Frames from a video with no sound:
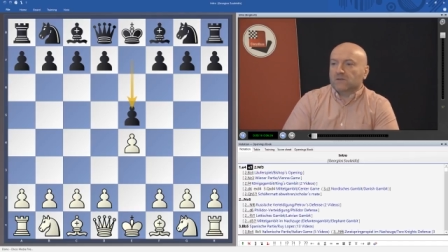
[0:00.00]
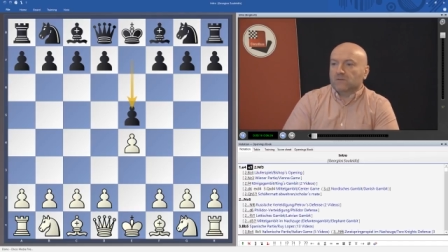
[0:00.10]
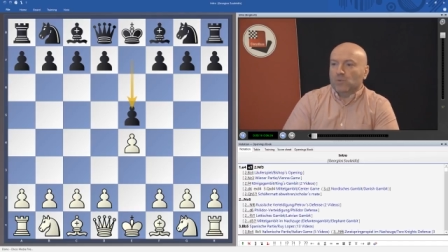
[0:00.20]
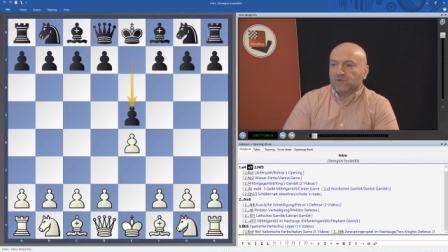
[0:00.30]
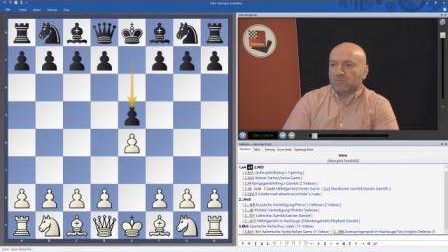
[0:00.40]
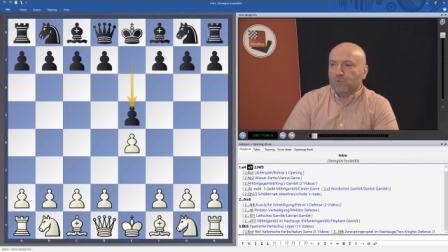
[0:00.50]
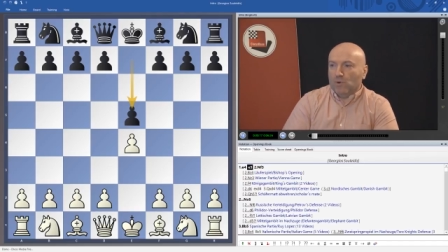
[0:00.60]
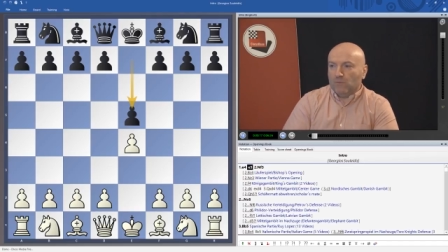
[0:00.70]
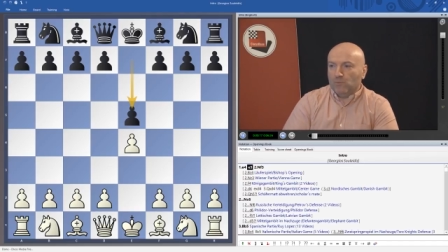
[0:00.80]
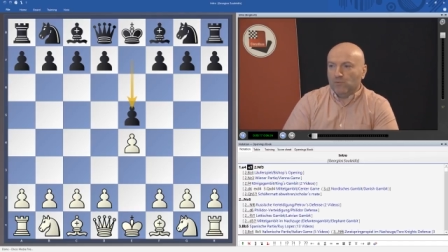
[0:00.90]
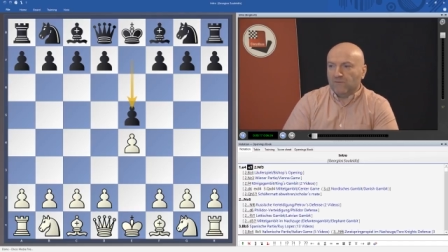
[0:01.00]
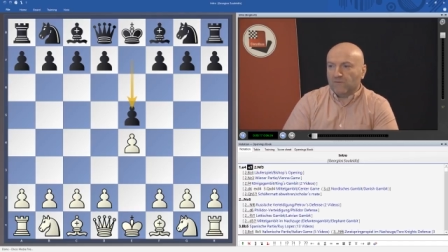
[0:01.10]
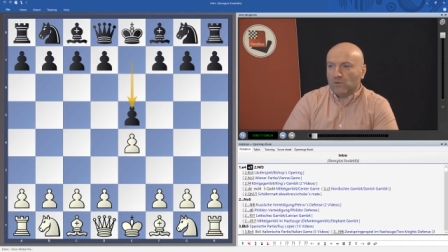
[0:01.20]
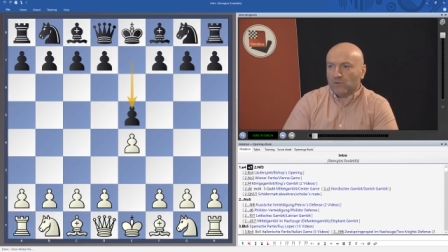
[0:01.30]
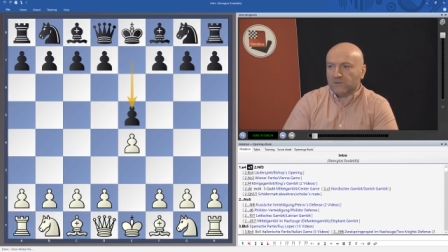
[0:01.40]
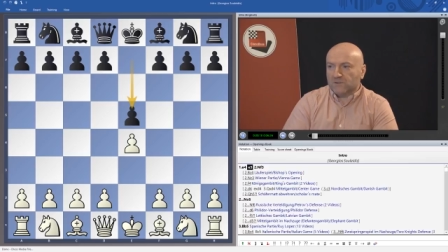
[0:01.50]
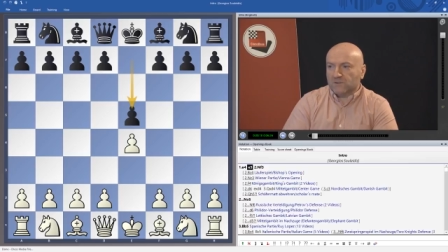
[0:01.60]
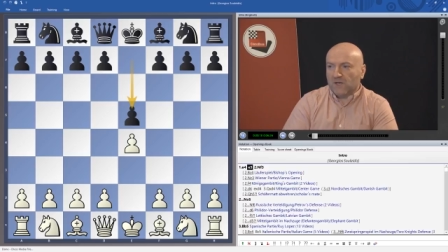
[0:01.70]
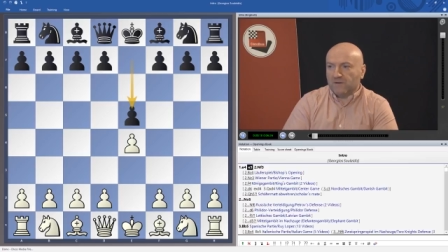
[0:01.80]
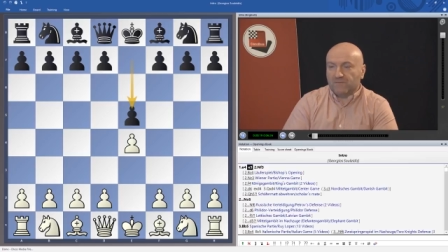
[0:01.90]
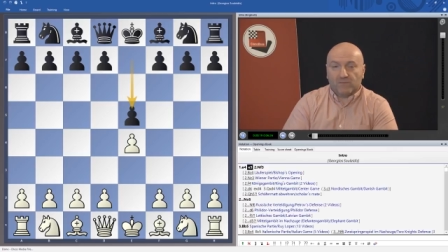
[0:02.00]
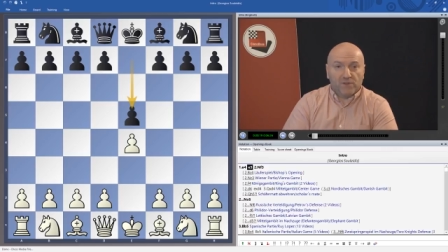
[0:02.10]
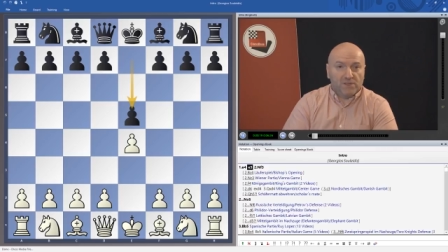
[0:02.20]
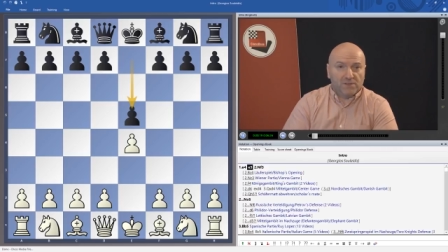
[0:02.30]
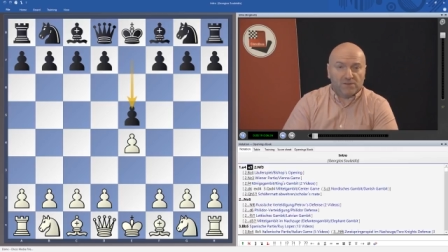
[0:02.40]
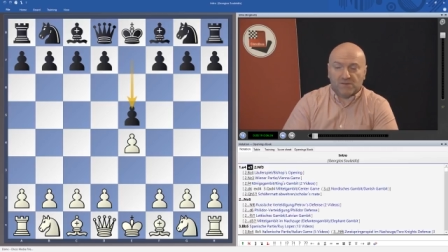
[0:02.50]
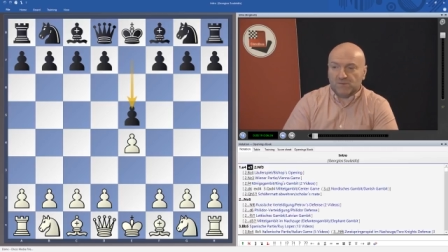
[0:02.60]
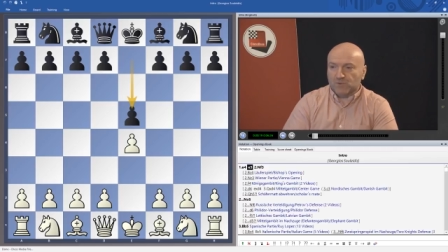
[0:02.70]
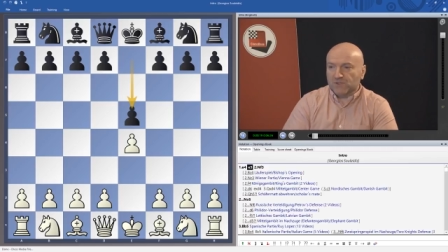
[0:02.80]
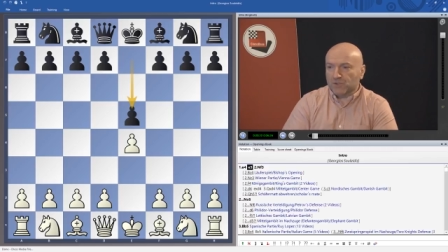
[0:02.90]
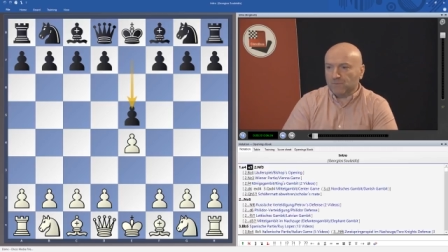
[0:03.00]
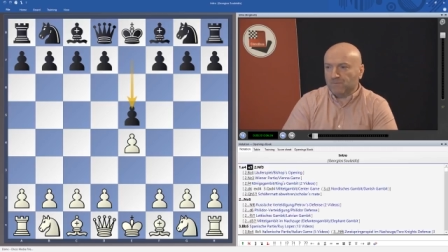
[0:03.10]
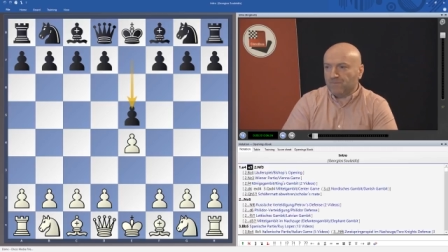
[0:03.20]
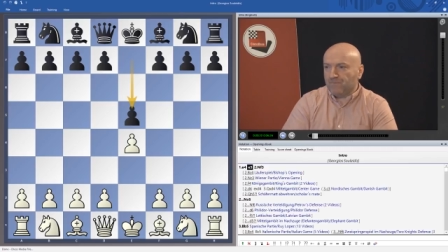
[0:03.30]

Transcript: The most important move, of course, is knight f3 here in this position,